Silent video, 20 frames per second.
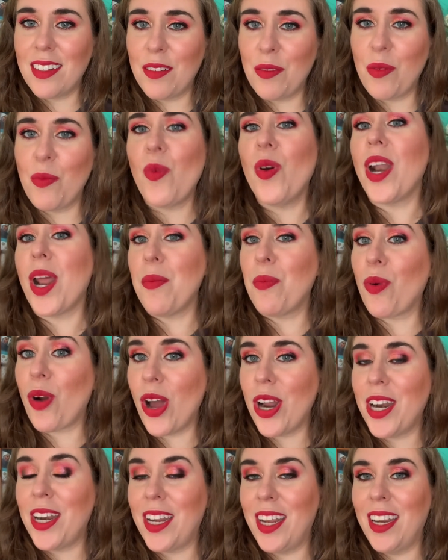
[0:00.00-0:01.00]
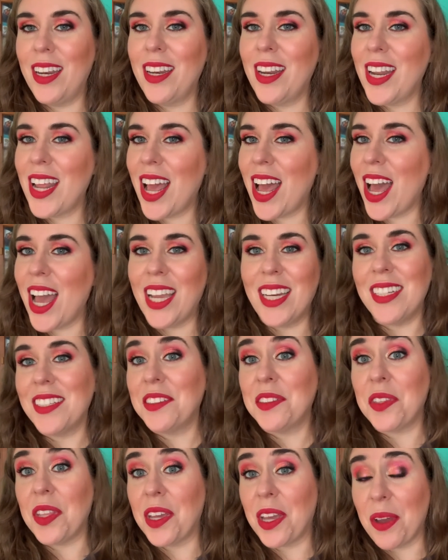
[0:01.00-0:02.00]
when I brought it in, I
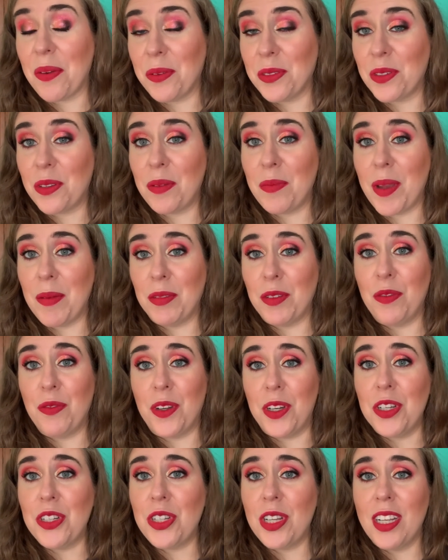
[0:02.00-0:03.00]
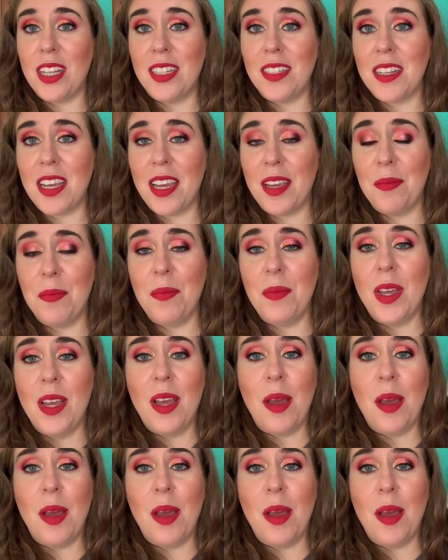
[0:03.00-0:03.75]
didn't think I was going to be able to finish it in time